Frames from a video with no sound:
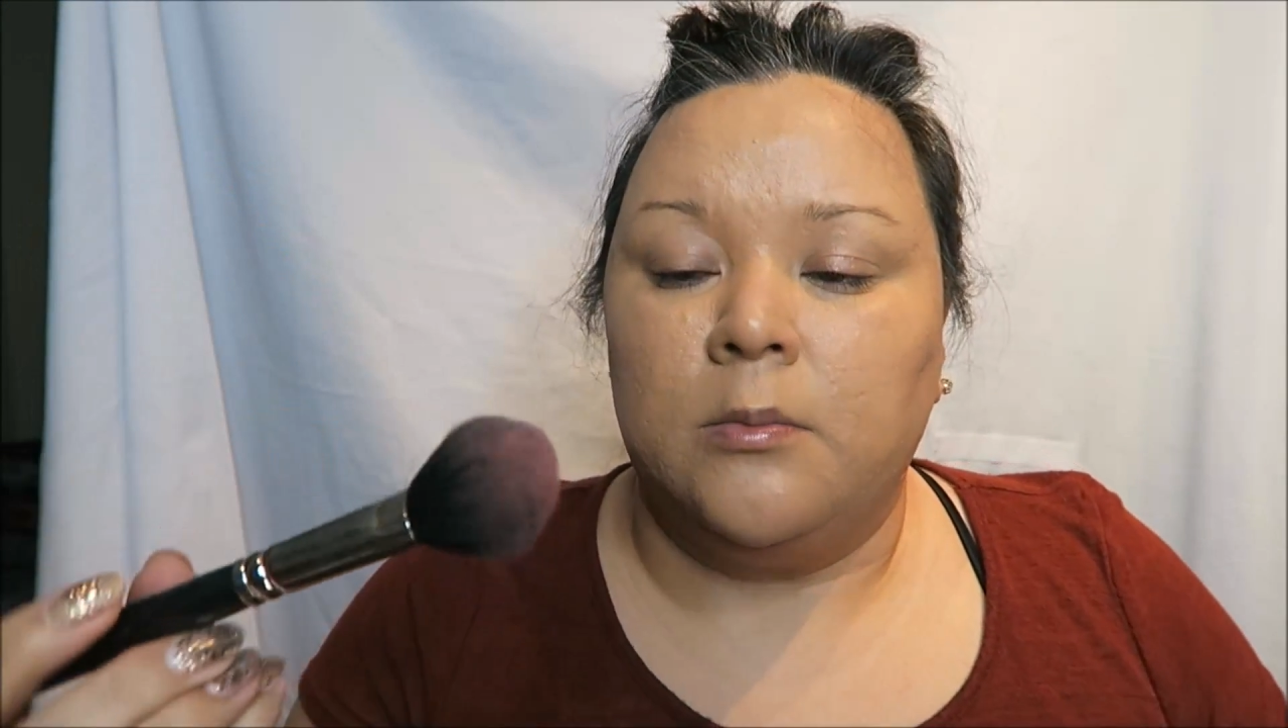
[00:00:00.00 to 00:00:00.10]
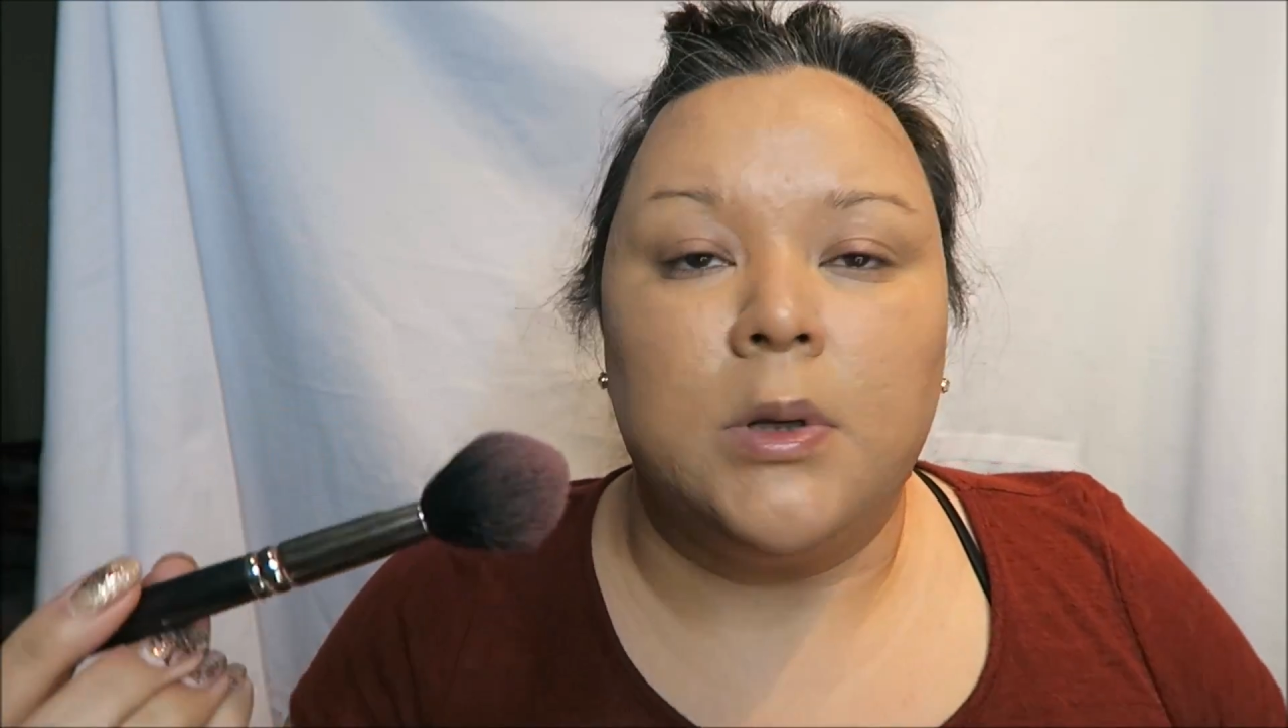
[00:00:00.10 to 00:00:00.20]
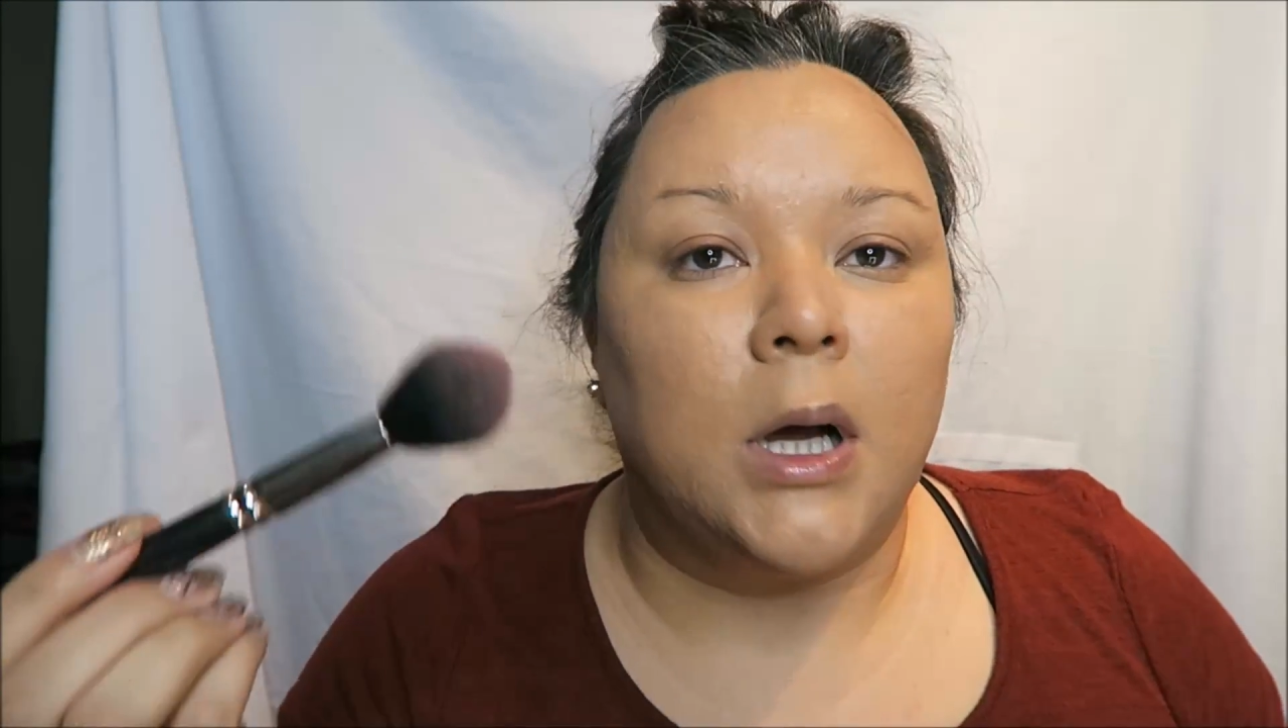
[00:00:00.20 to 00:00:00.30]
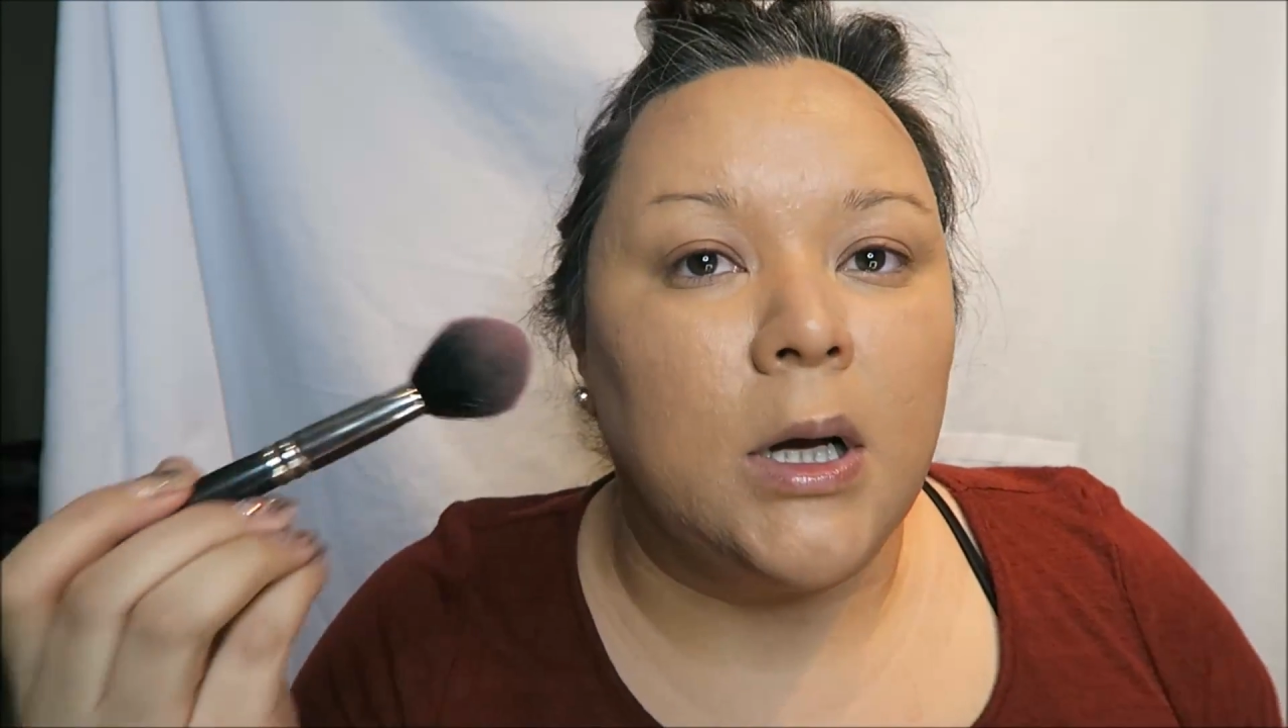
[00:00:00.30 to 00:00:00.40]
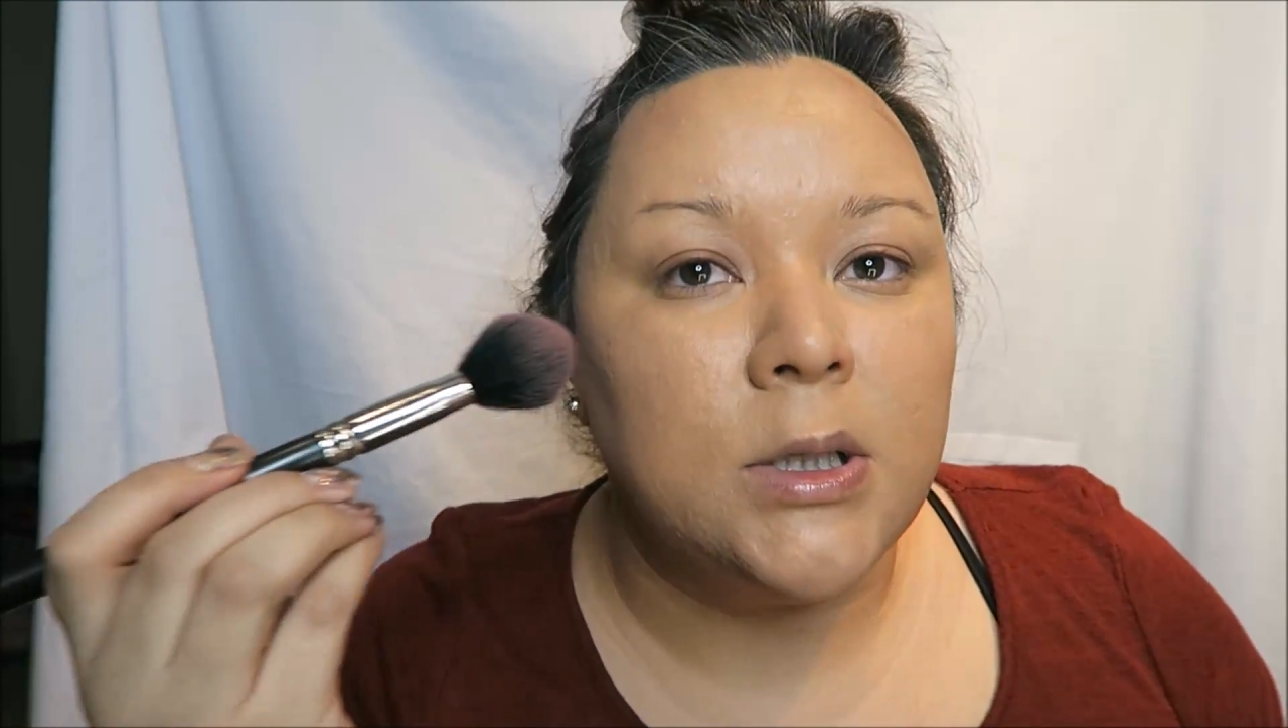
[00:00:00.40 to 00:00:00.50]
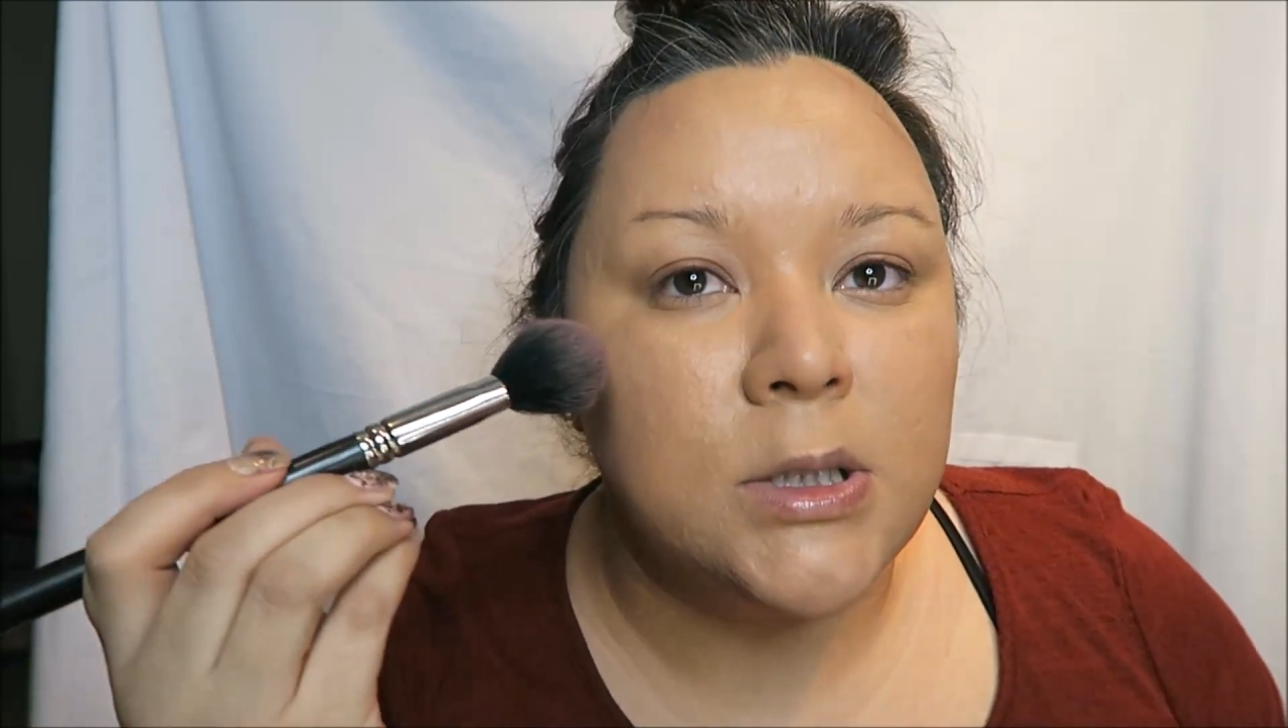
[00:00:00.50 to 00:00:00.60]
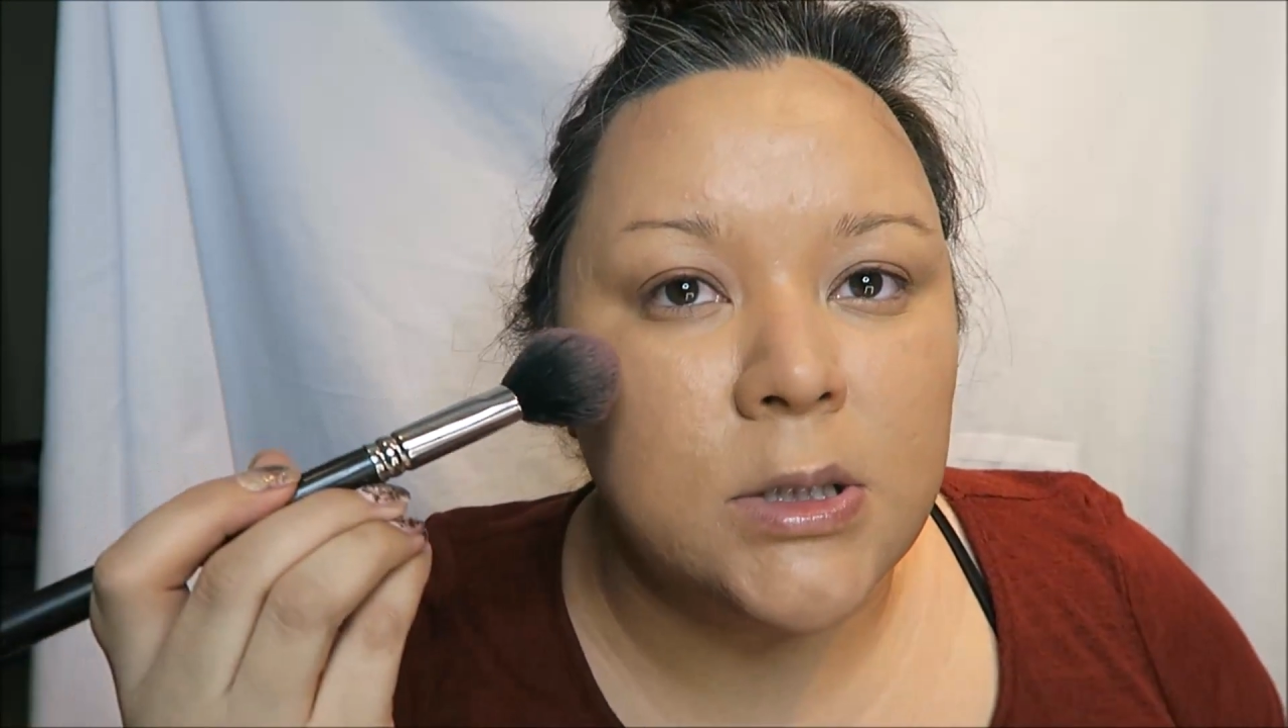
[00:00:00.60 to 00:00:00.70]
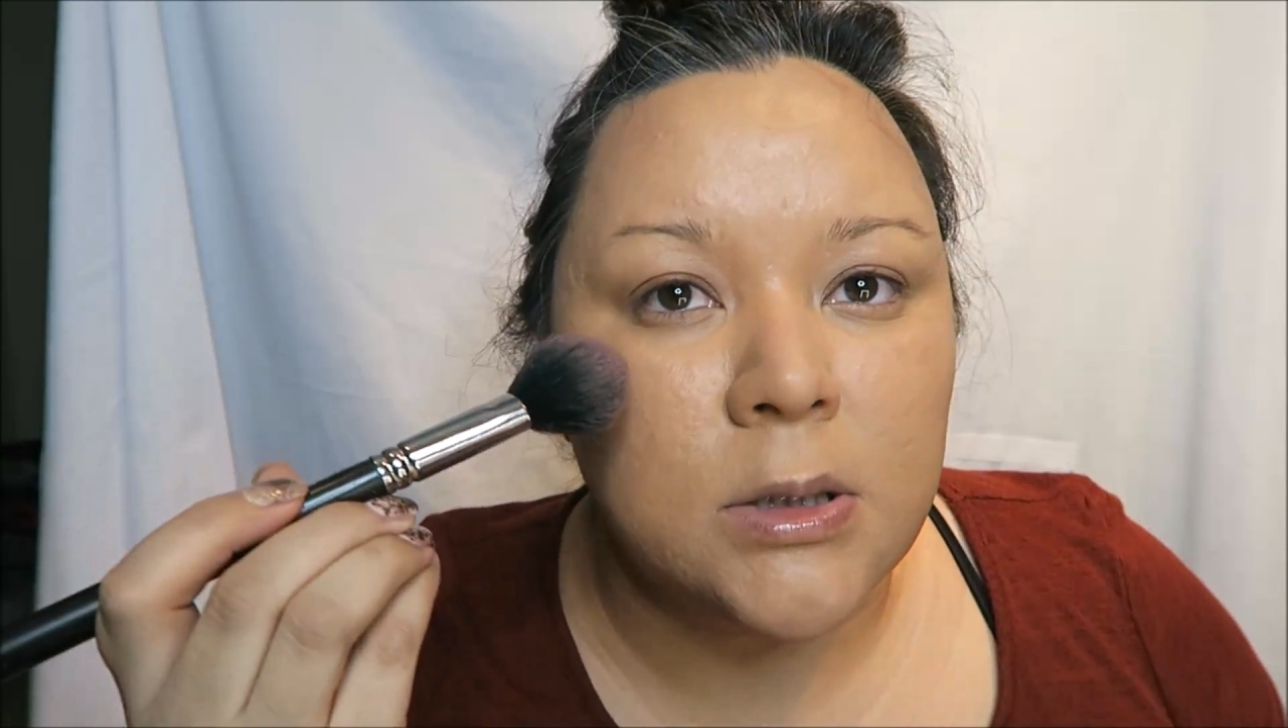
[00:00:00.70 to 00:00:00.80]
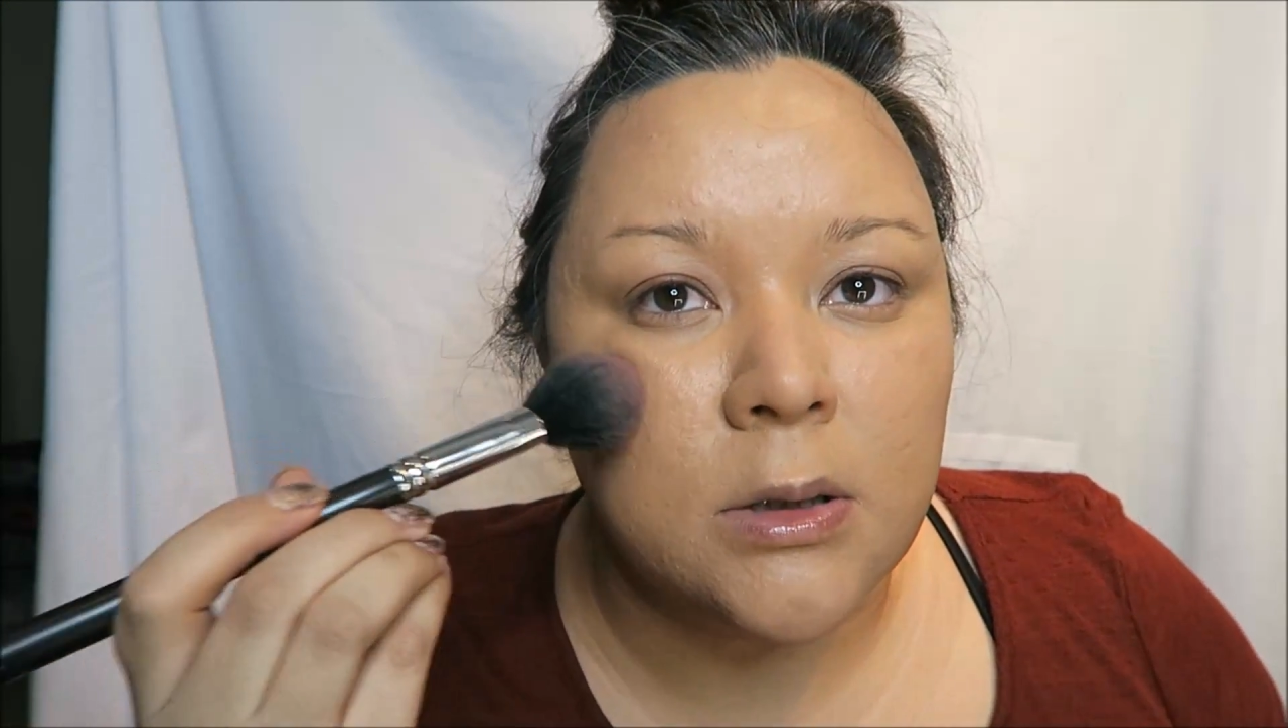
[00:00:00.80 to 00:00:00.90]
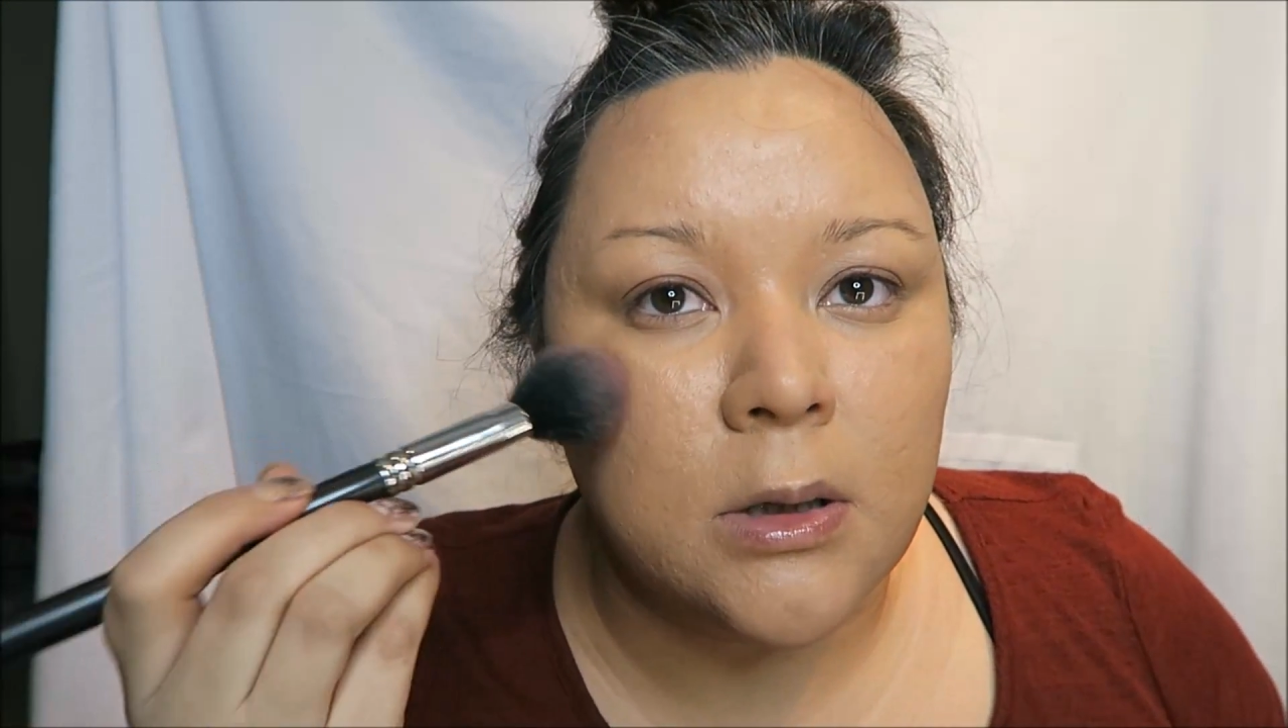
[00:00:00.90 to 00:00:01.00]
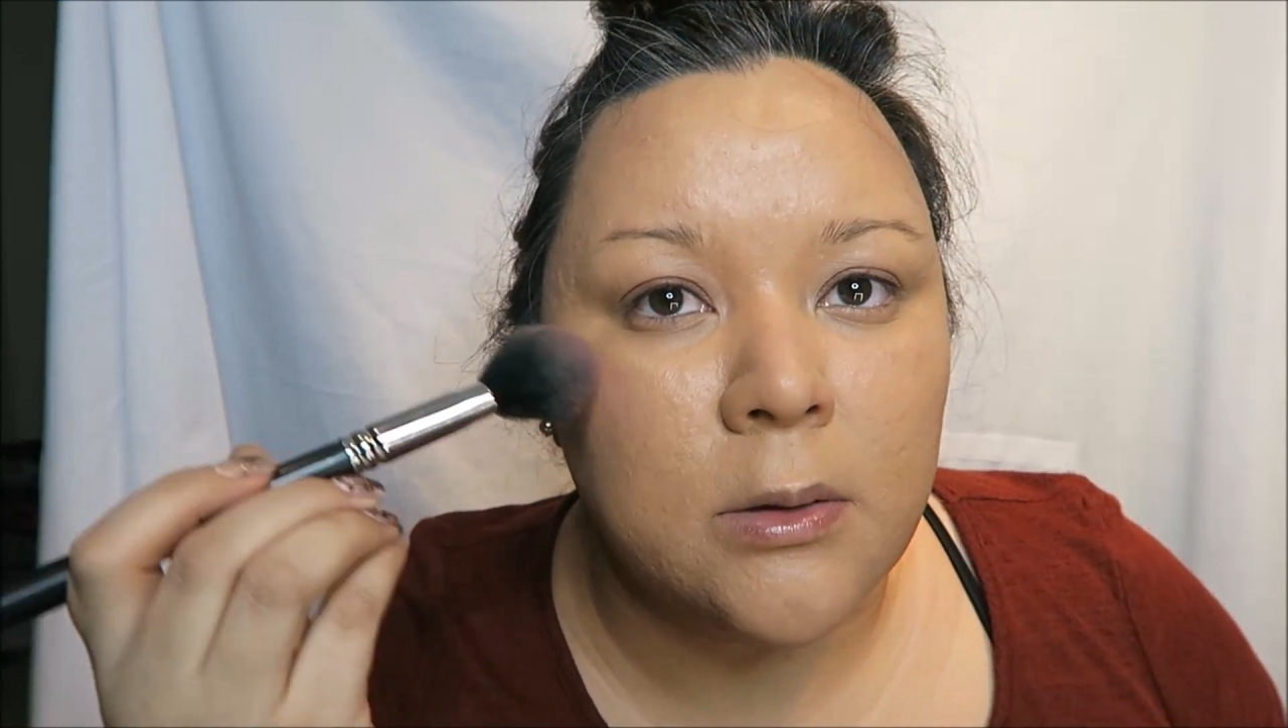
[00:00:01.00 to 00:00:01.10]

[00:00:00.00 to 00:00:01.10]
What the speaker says: blush,